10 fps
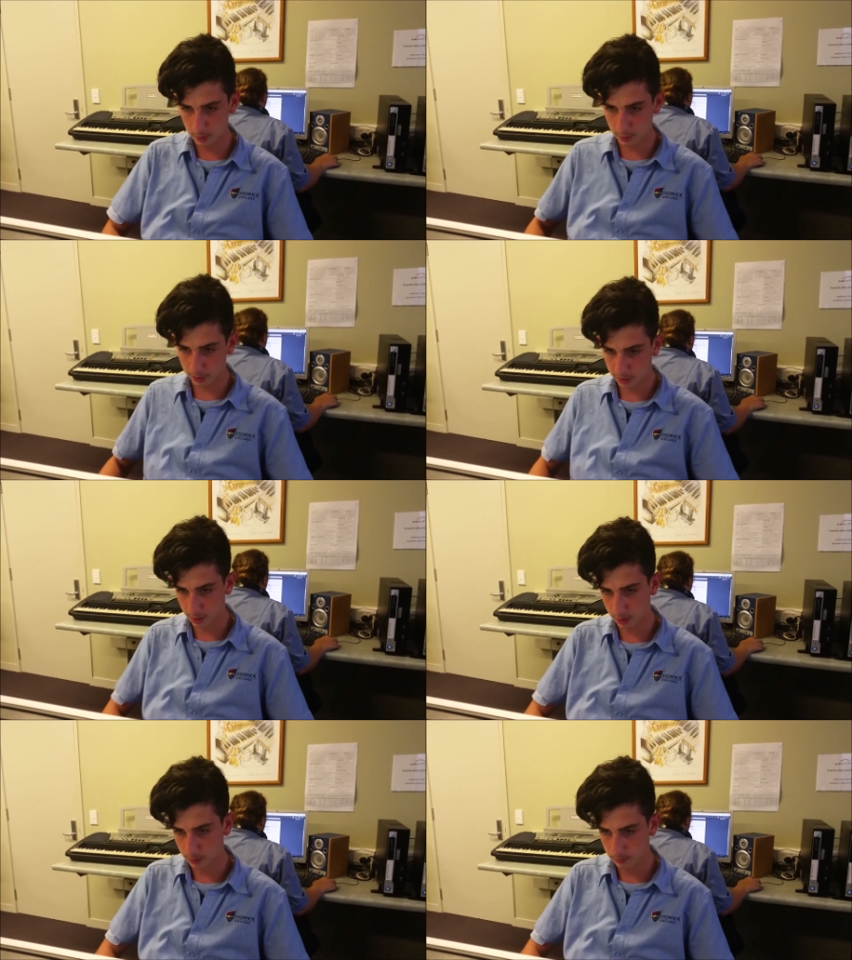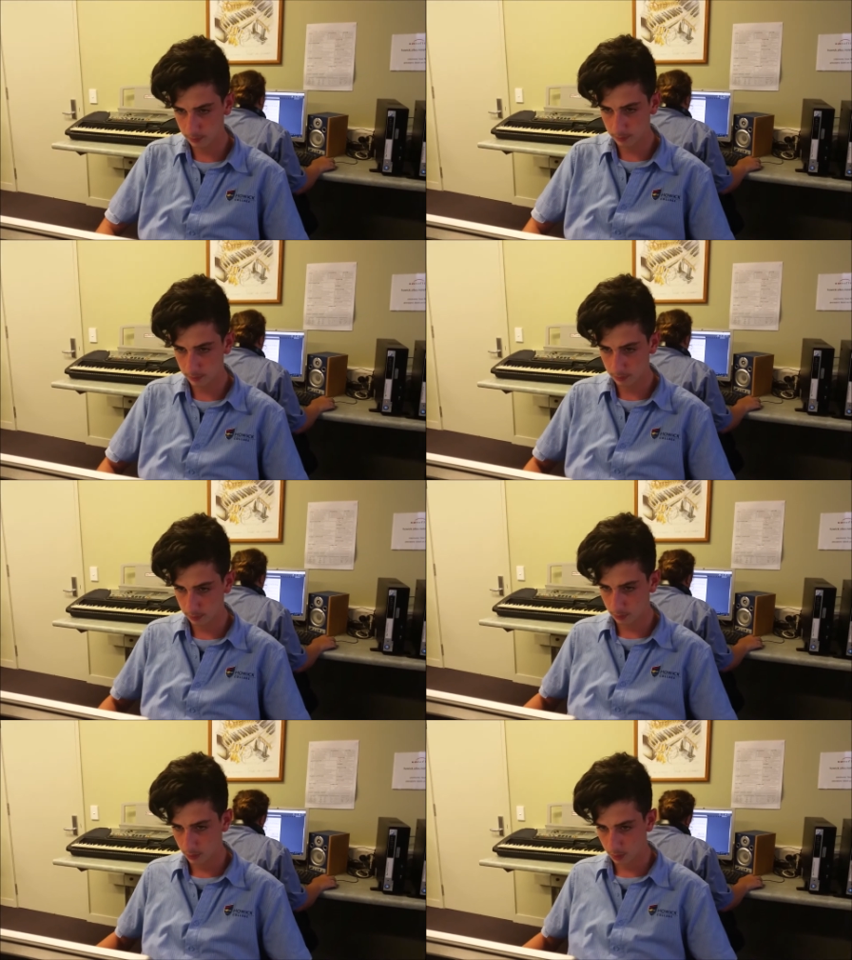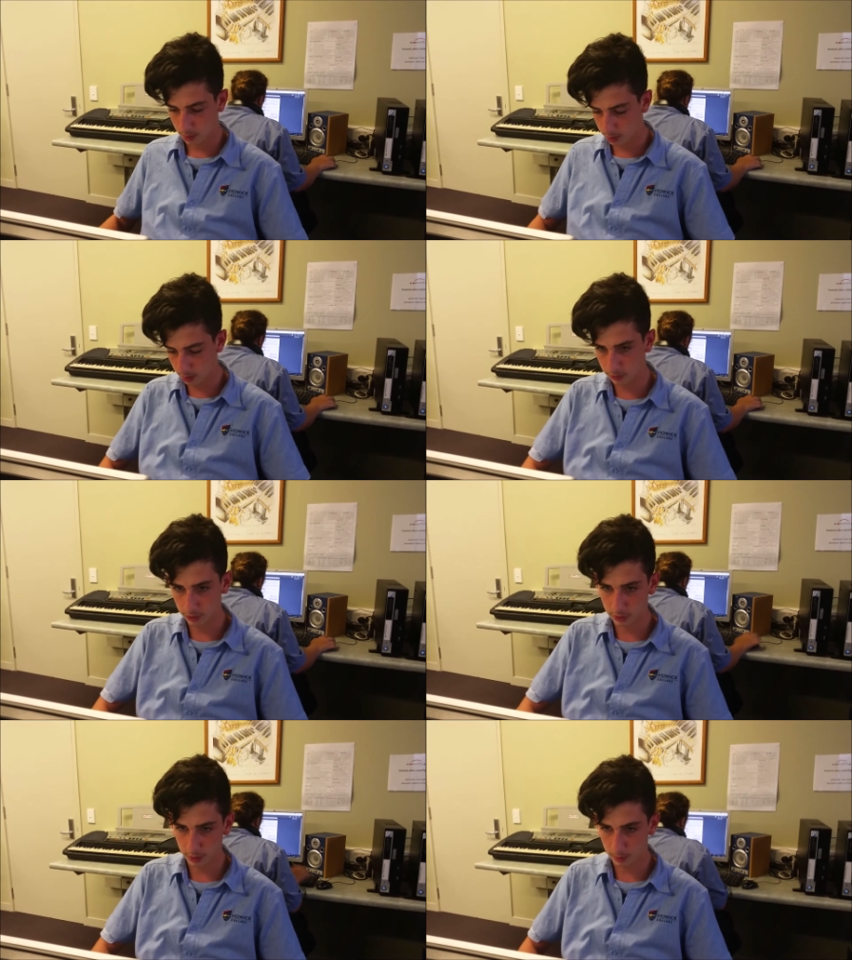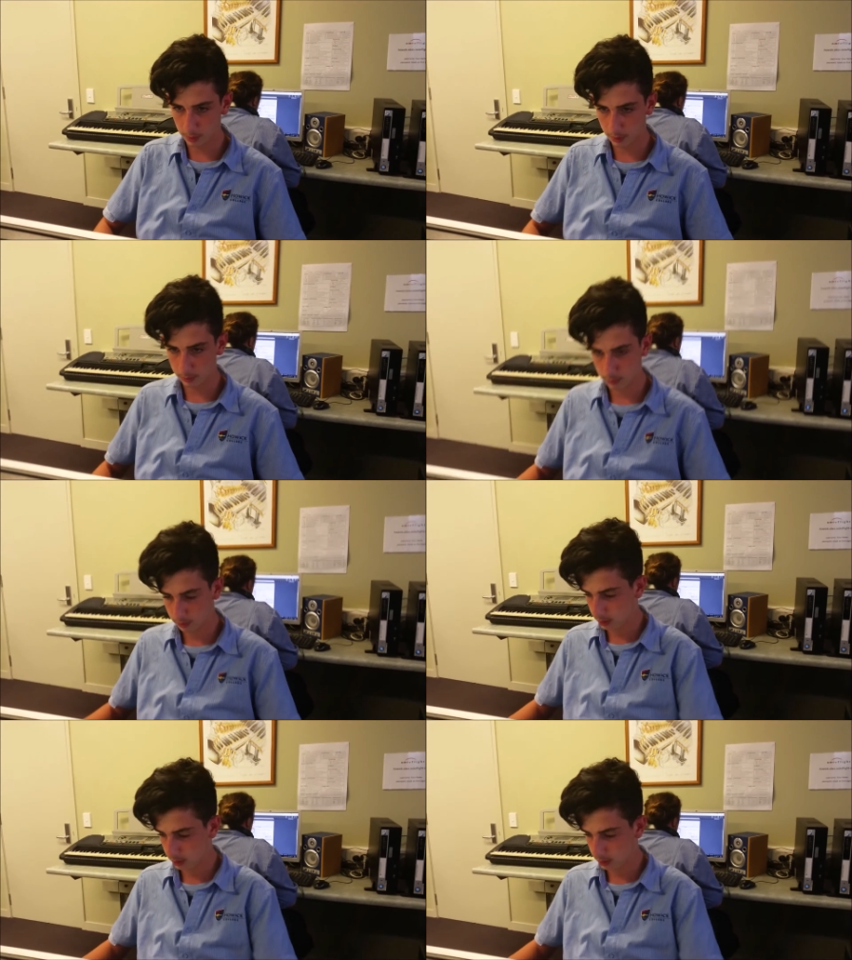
Give me a sec. I don't know if it's gonna come out.